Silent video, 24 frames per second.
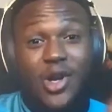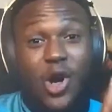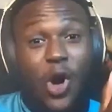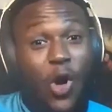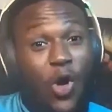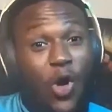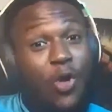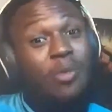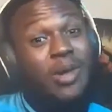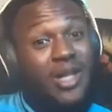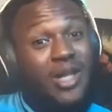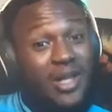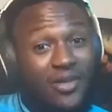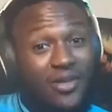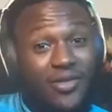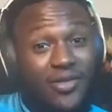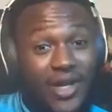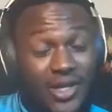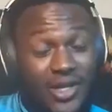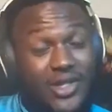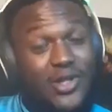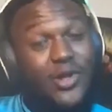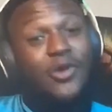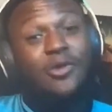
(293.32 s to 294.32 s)
co-main
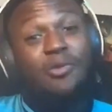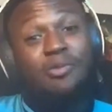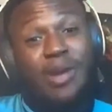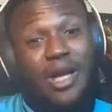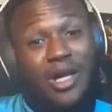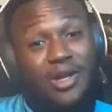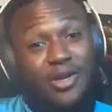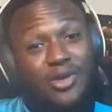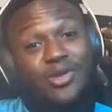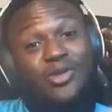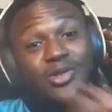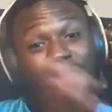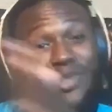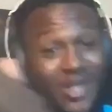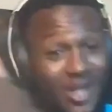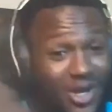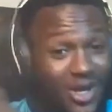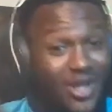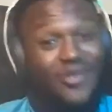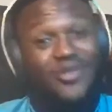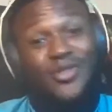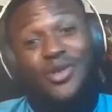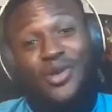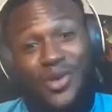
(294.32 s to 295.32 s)
event. So Badou's,
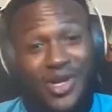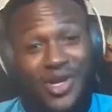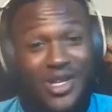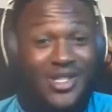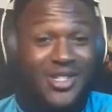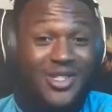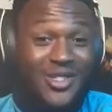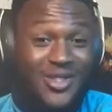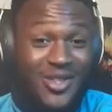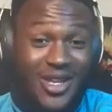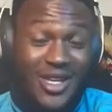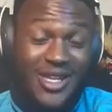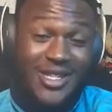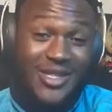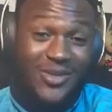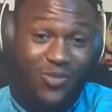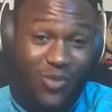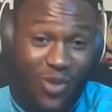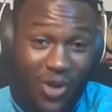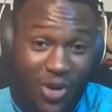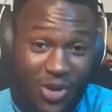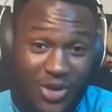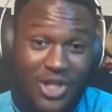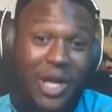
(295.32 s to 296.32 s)
even though his
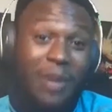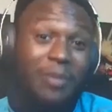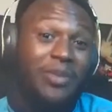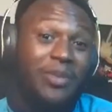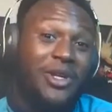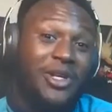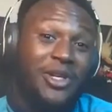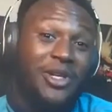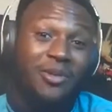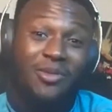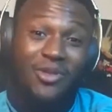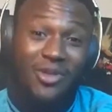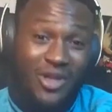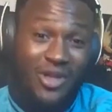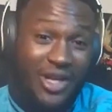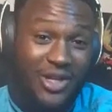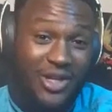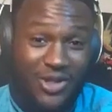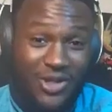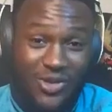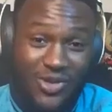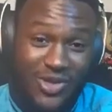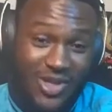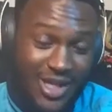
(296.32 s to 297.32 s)
world championship
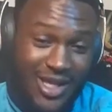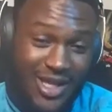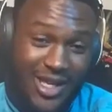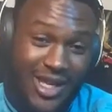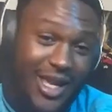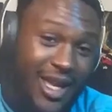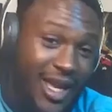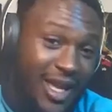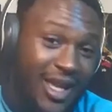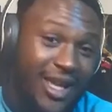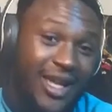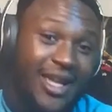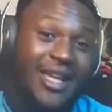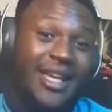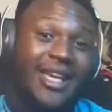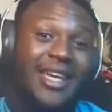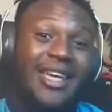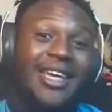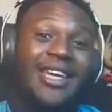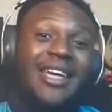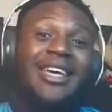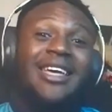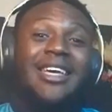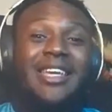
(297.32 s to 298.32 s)
credentials are there,
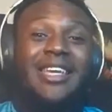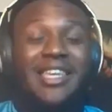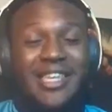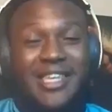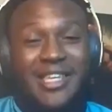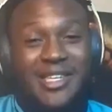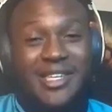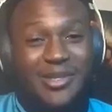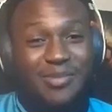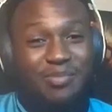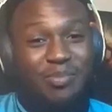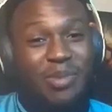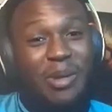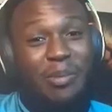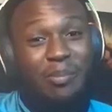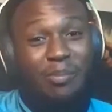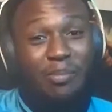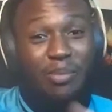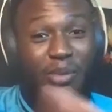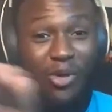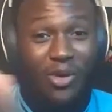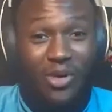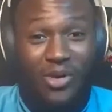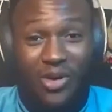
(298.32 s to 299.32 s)
he's been
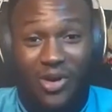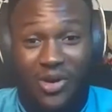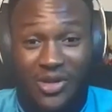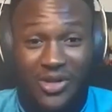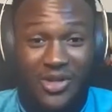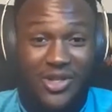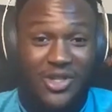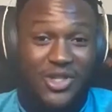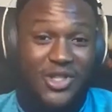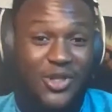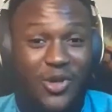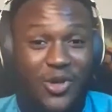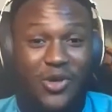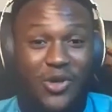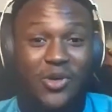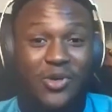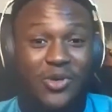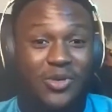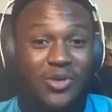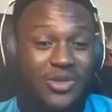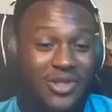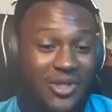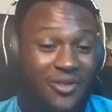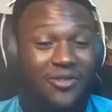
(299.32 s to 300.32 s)
put on the
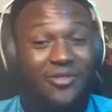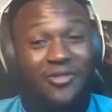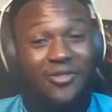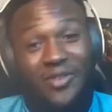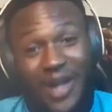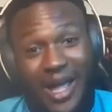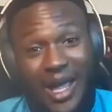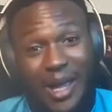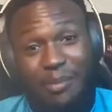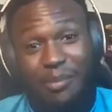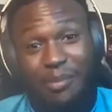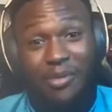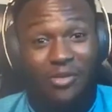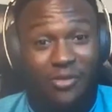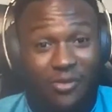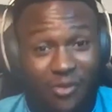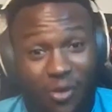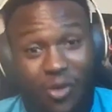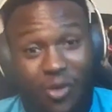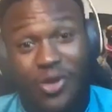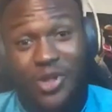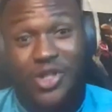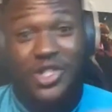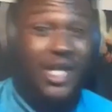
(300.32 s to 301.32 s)
show to fight
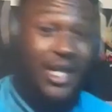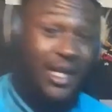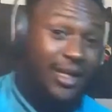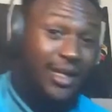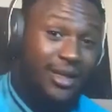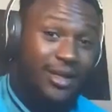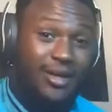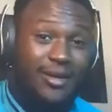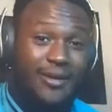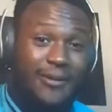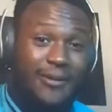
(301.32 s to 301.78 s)
before Jake.